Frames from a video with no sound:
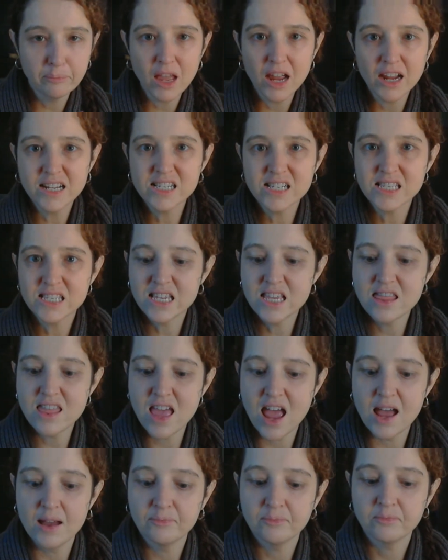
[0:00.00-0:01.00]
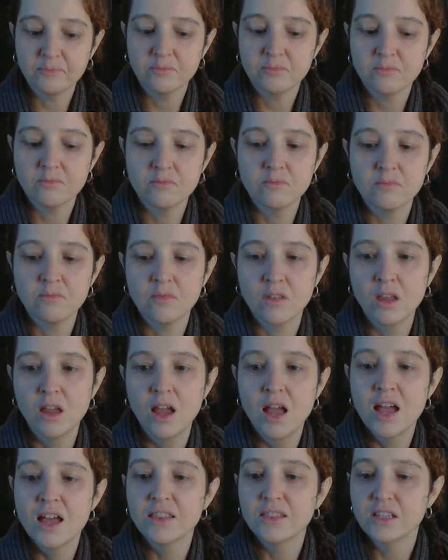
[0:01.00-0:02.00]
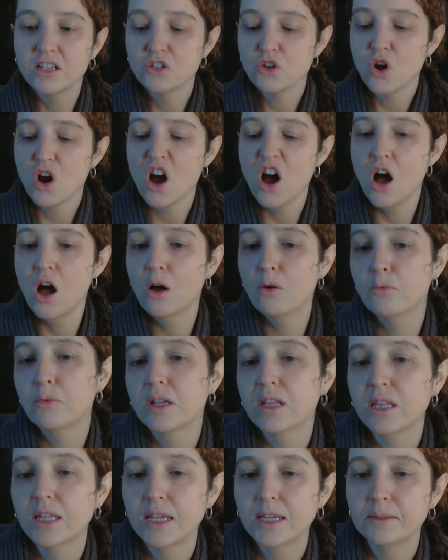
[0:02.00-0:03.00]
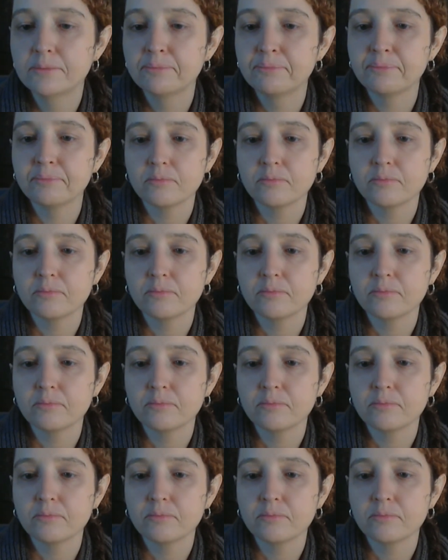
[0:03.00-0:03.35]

I can see that. These are all really